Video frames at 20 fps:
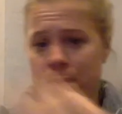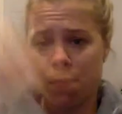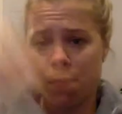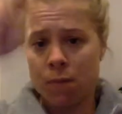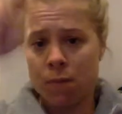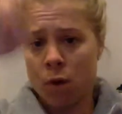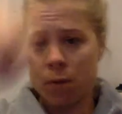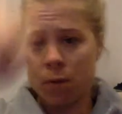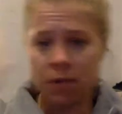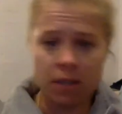
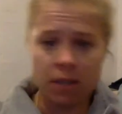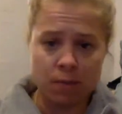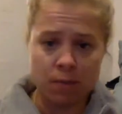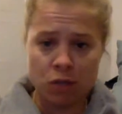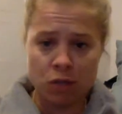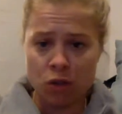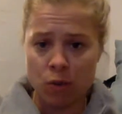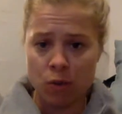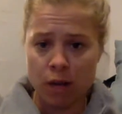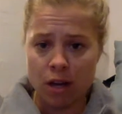opens up
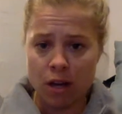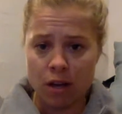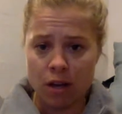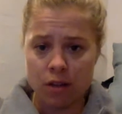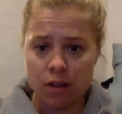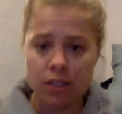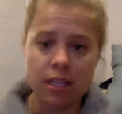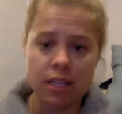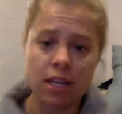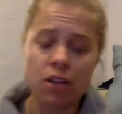two
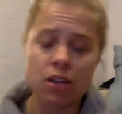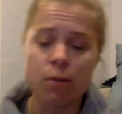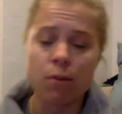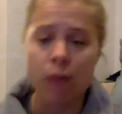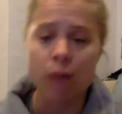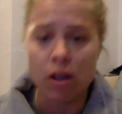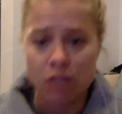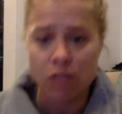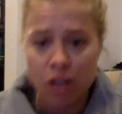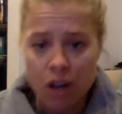windows in your
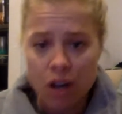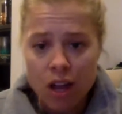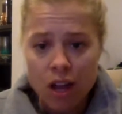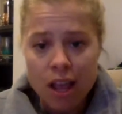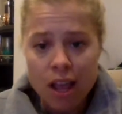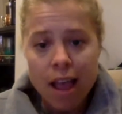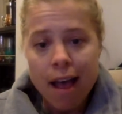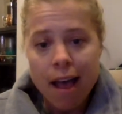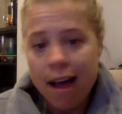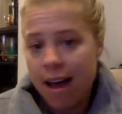browser,
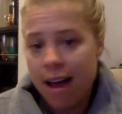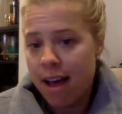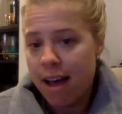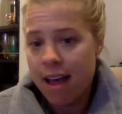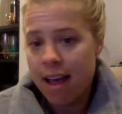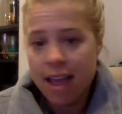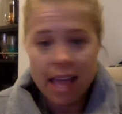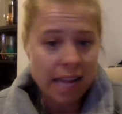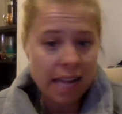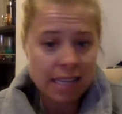
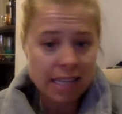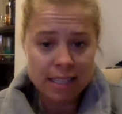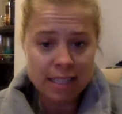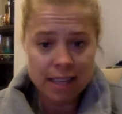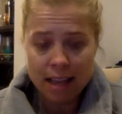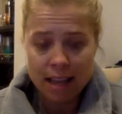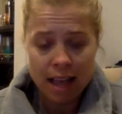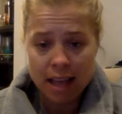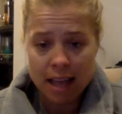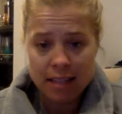and
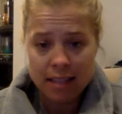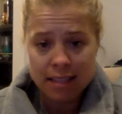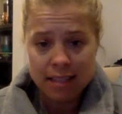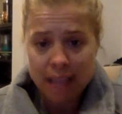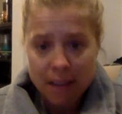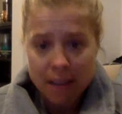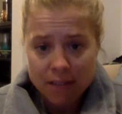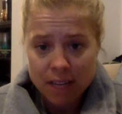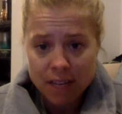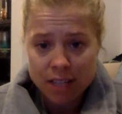it
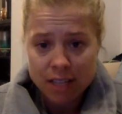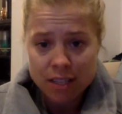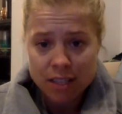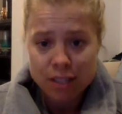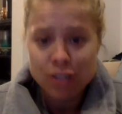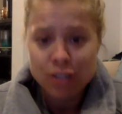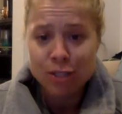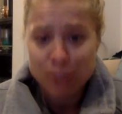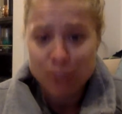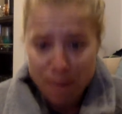saved us
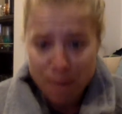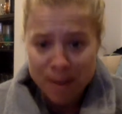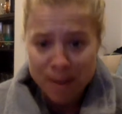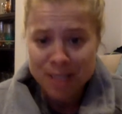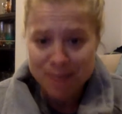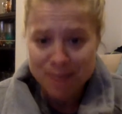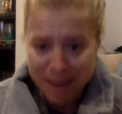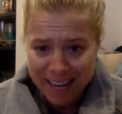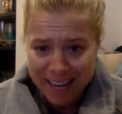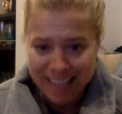so much
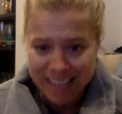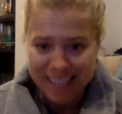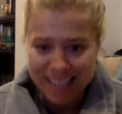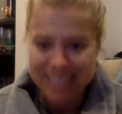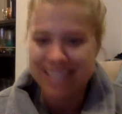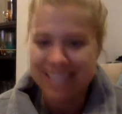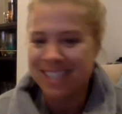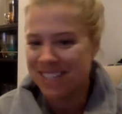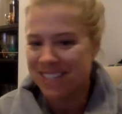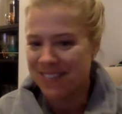money. And
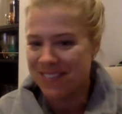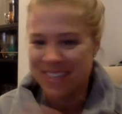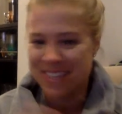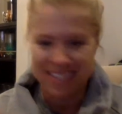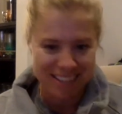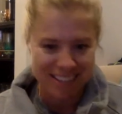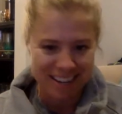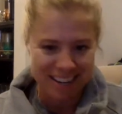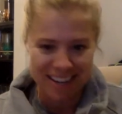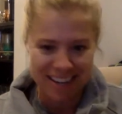just to be
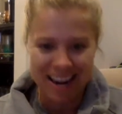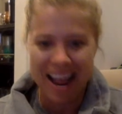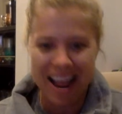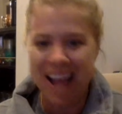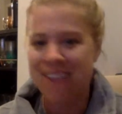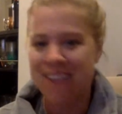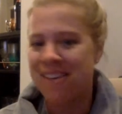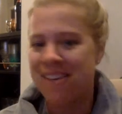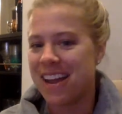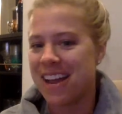sure, I
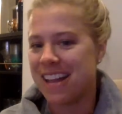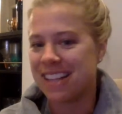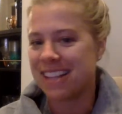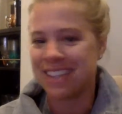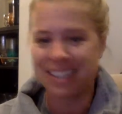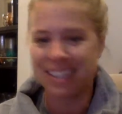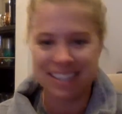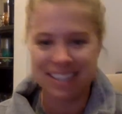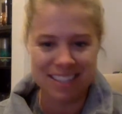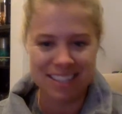went and
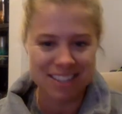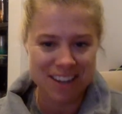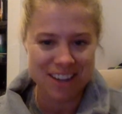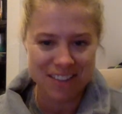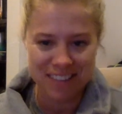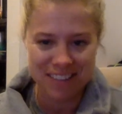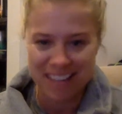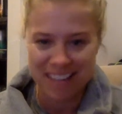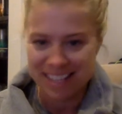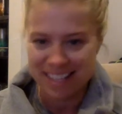looked on
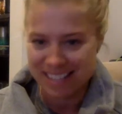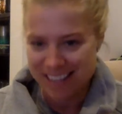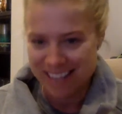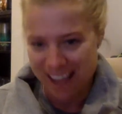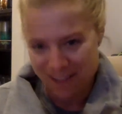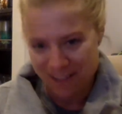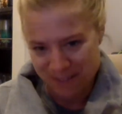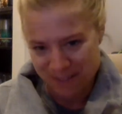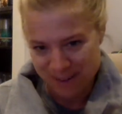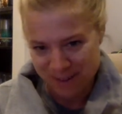Travelocity
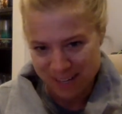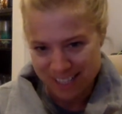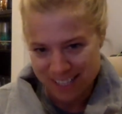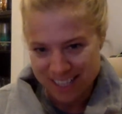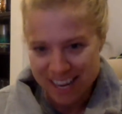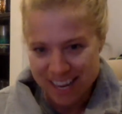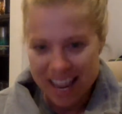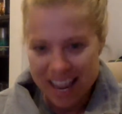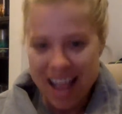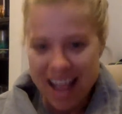afterwards,
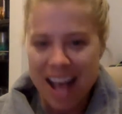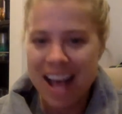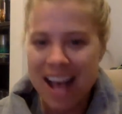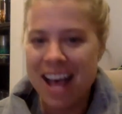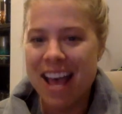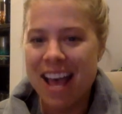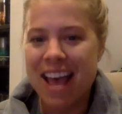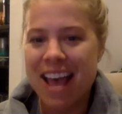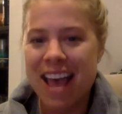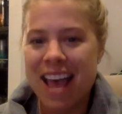
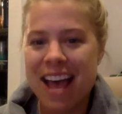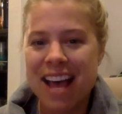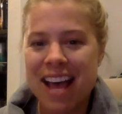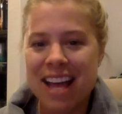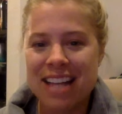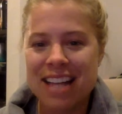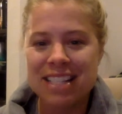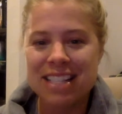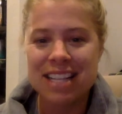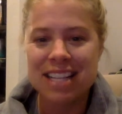
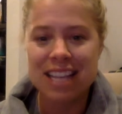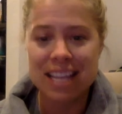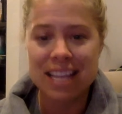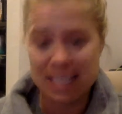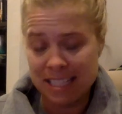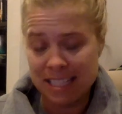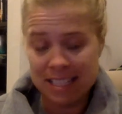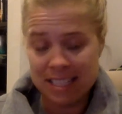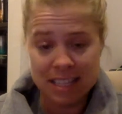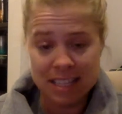and it
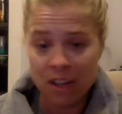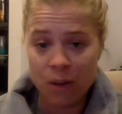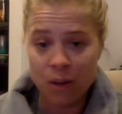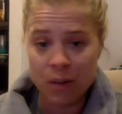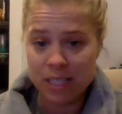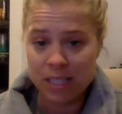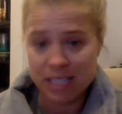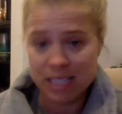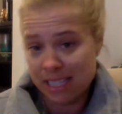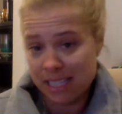still
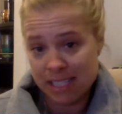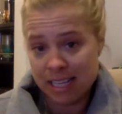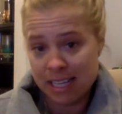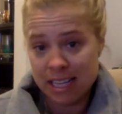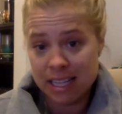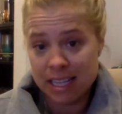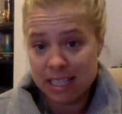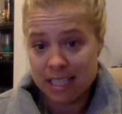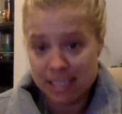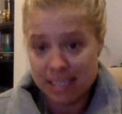was listed.
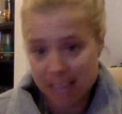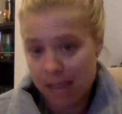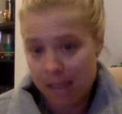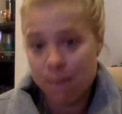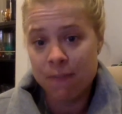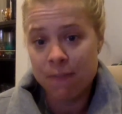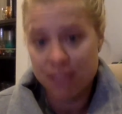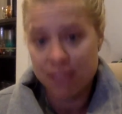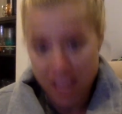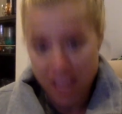The same
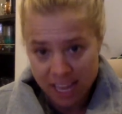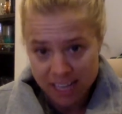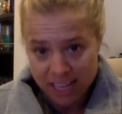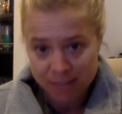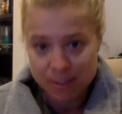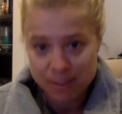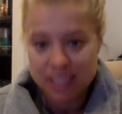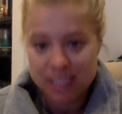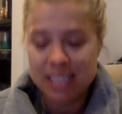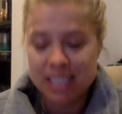flight
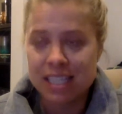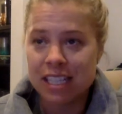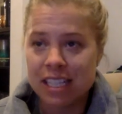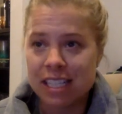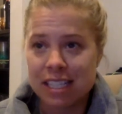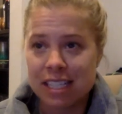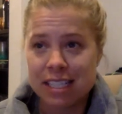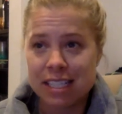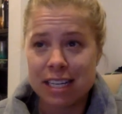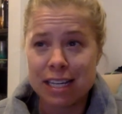was still
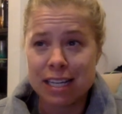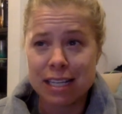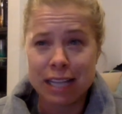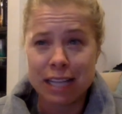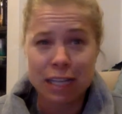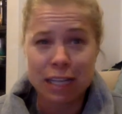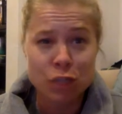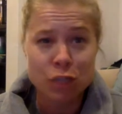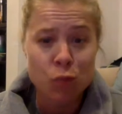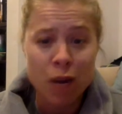listed at
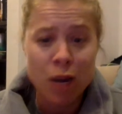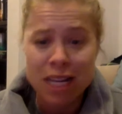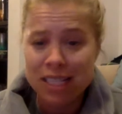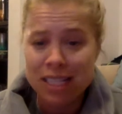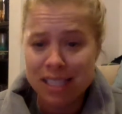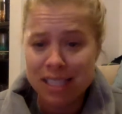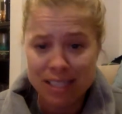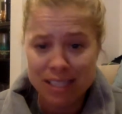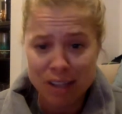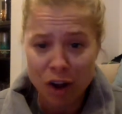like
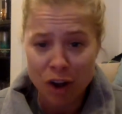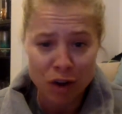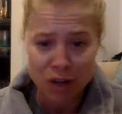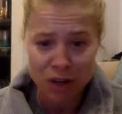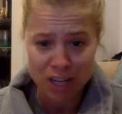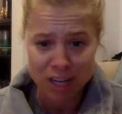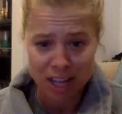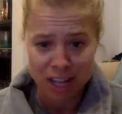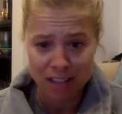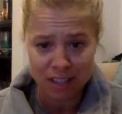
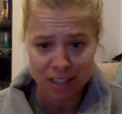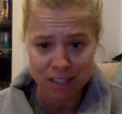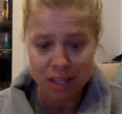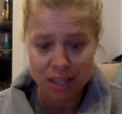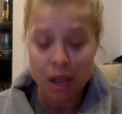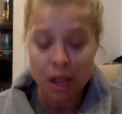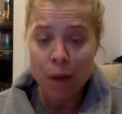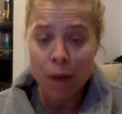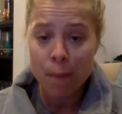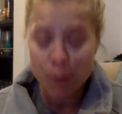$2,600
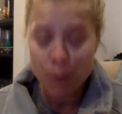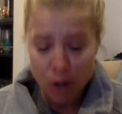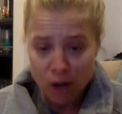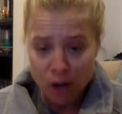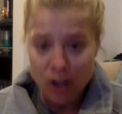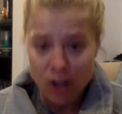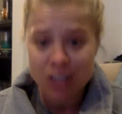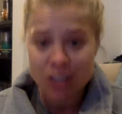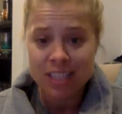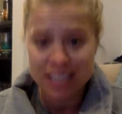
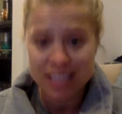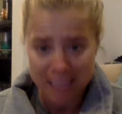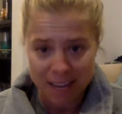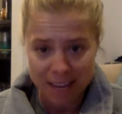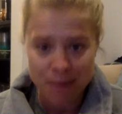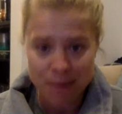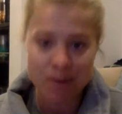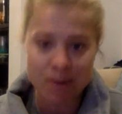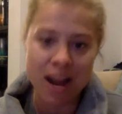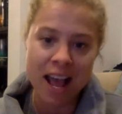per
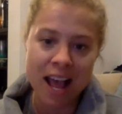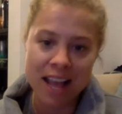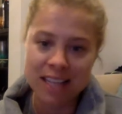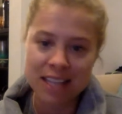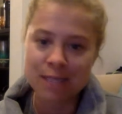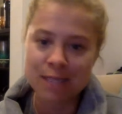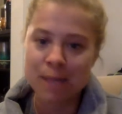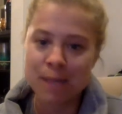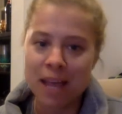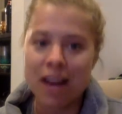ticket when I
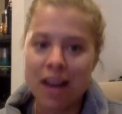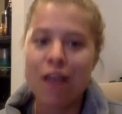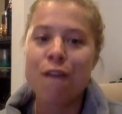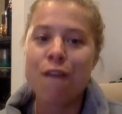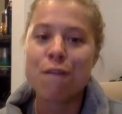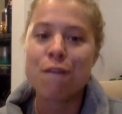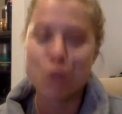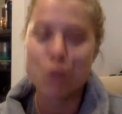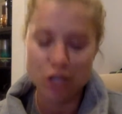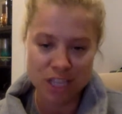spent
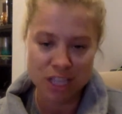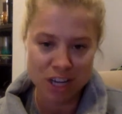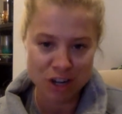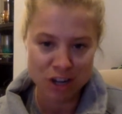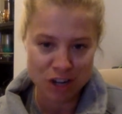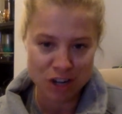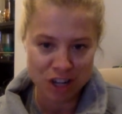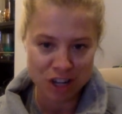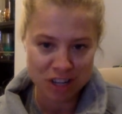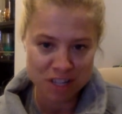
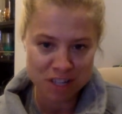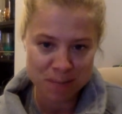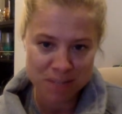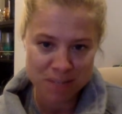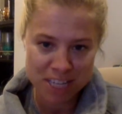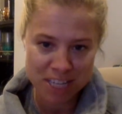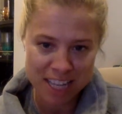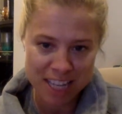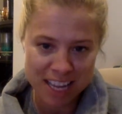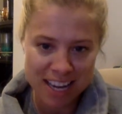$1,400 per
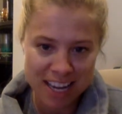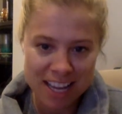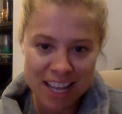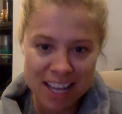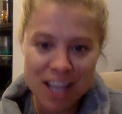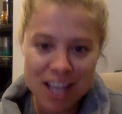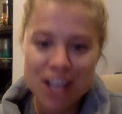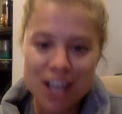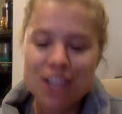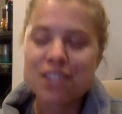ticket.
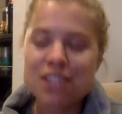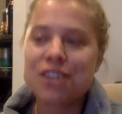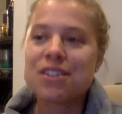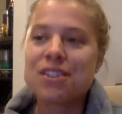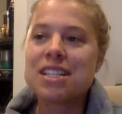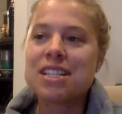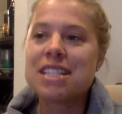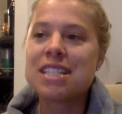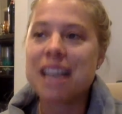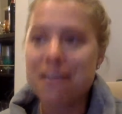So
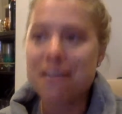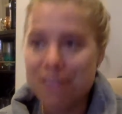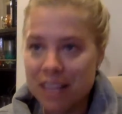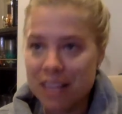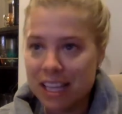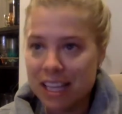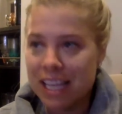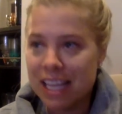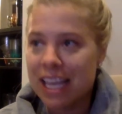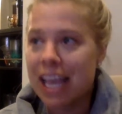
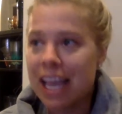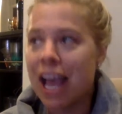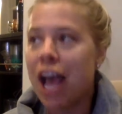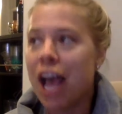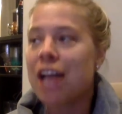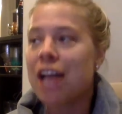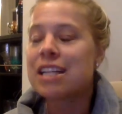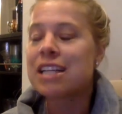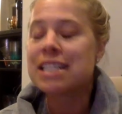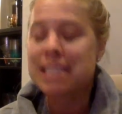definitely
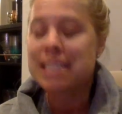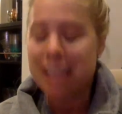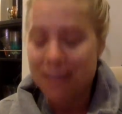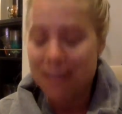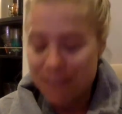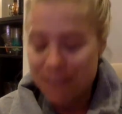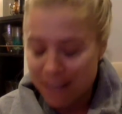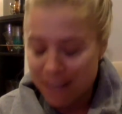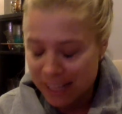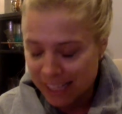
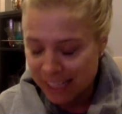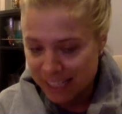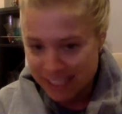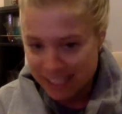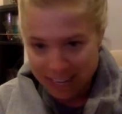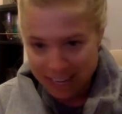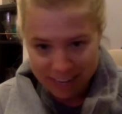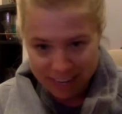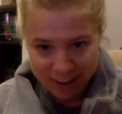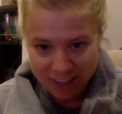
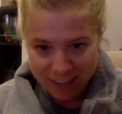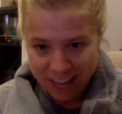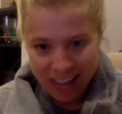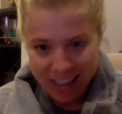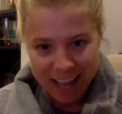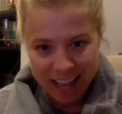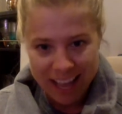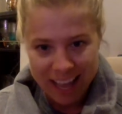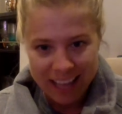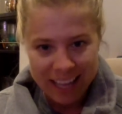check out
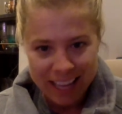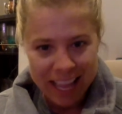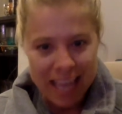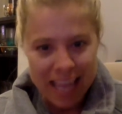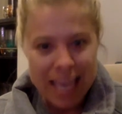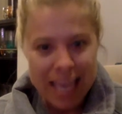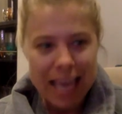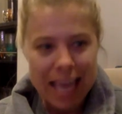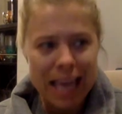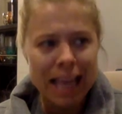Kayak.
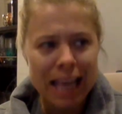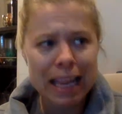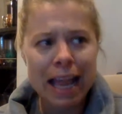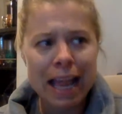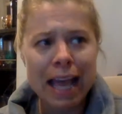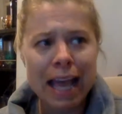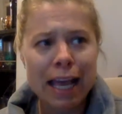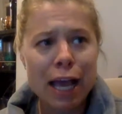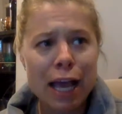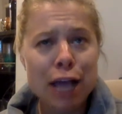It
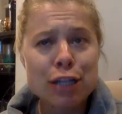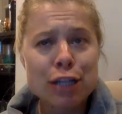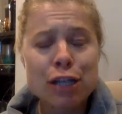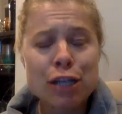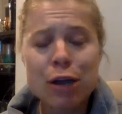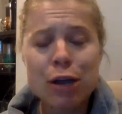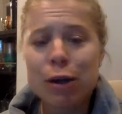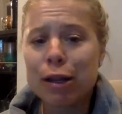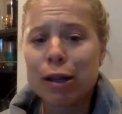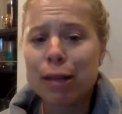like
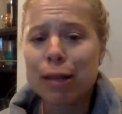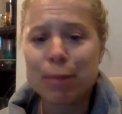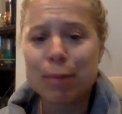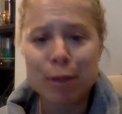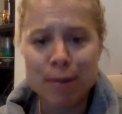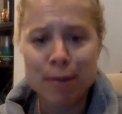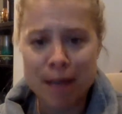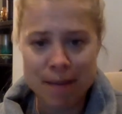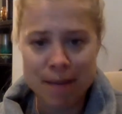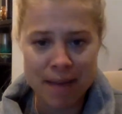totally blew
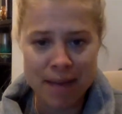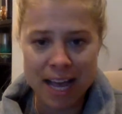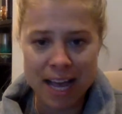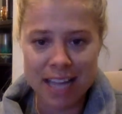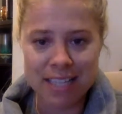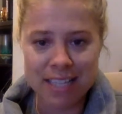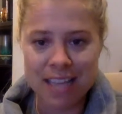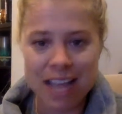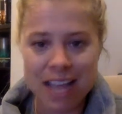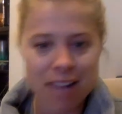my
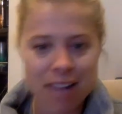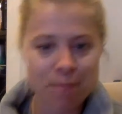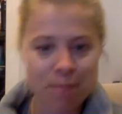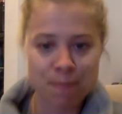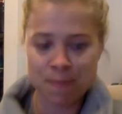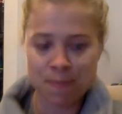mind. I